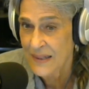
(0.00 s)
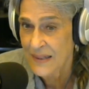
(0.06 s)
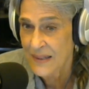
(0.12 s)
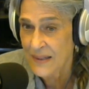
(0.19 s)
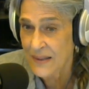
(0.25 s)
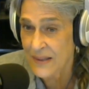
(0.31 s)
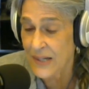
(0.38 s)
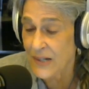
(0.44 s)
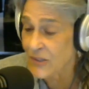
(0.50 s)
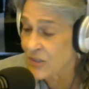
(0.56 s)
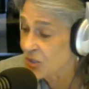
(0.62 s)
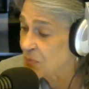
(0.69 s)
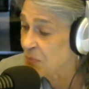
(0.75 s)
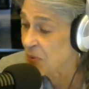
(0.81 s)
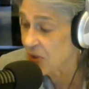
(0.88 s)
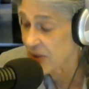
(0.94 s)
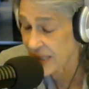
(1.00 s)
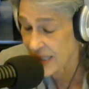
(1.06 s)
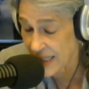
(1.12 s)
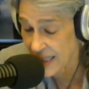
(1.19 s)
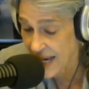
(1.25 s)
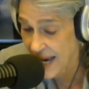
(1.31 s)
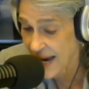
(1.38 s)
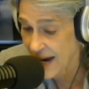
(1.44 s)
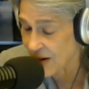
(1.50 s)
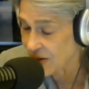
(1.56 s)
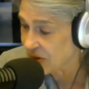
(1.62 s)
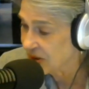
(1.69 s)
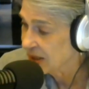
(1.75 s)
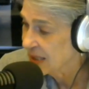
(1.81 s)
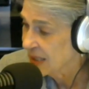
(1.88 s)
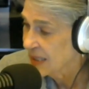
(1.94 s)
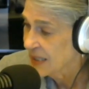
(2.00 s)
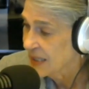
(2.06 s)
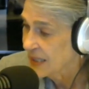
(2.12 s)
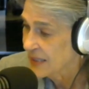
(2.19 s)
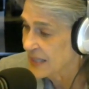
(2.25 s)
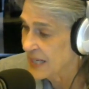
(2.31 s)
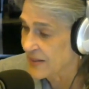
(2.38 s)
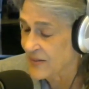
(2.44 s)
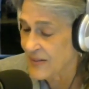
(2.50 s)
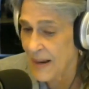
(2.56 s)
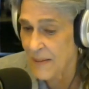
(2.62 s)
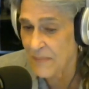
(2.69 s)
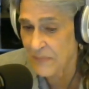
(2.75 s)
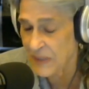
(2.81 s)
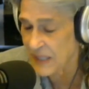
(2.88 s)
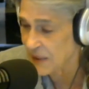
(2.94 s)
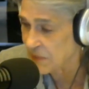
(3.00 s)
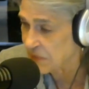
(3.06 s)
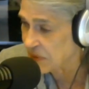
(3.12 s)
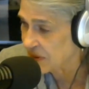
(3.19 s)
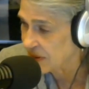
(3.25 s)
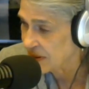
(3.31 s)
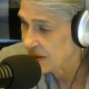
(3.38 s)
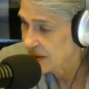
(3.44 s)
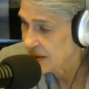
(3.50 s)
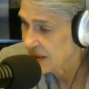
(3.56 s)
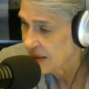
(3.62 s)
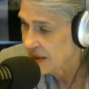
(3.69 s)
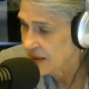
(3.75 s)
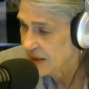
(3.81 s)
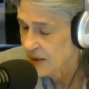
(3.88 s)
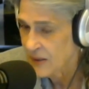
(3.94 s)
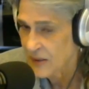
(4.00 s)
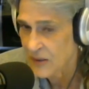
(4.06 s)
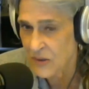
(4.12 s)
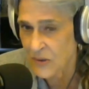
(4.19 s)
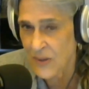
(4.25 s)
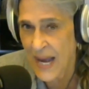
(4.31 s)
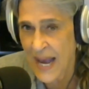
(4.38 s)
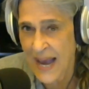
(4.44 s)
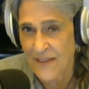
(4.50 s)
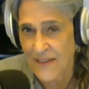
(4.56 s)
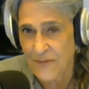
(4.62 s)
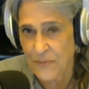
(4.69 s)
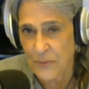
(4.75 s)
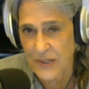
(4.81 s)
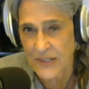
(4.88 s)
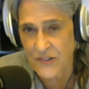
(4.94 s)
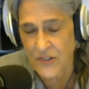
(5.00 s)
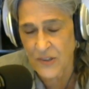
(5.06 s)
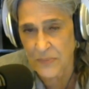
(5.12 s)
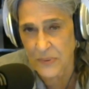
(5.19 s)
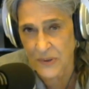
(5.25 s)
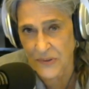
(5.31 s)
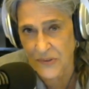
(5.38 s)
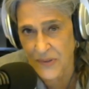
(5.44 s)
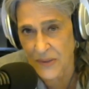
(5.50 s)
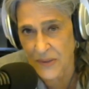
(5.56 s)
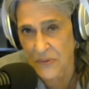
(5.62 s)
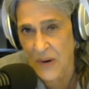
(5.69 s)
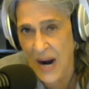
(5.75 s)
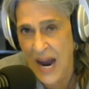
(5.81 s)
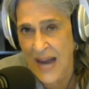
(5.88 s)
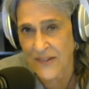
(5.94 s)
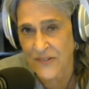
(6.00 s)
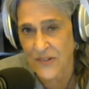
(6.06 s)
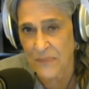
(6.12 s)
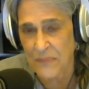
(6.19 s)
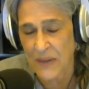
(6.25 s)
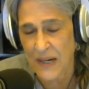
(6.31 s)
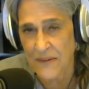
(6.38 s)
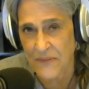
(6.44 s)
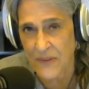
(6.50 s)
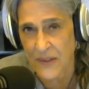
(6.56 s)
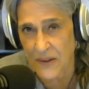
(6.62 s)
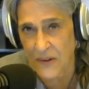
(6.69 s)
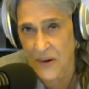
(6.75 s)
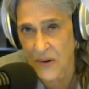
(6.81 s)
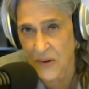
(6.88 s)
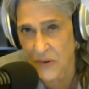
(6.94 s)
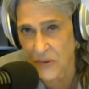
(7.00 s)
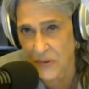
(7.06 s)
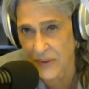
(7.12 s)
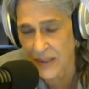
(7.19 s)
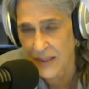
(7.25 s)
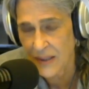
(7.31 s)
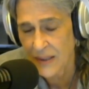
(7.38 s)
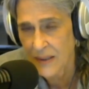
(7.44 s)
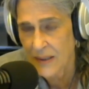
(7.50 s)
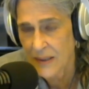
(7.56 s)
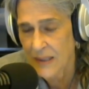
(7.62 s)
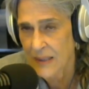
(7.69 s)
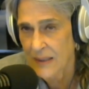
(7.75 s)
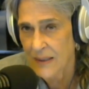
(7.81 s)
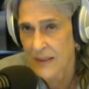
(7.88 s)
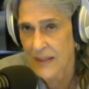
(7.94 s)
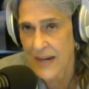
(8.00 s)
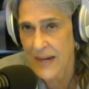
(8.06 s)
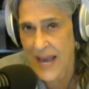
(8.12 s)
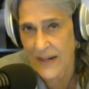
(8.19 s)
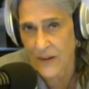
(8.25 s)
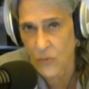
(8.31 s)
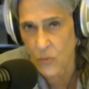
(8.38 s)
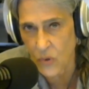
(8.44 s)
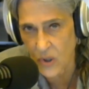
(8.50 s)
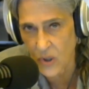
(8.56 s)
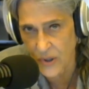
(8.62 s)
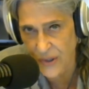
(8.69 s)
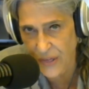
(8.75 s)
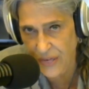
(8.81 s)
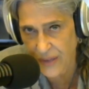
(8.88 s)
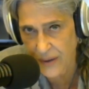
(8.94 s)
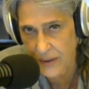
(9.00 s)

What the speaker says: They're just pointing out that some people who have principles that rise above their own net worth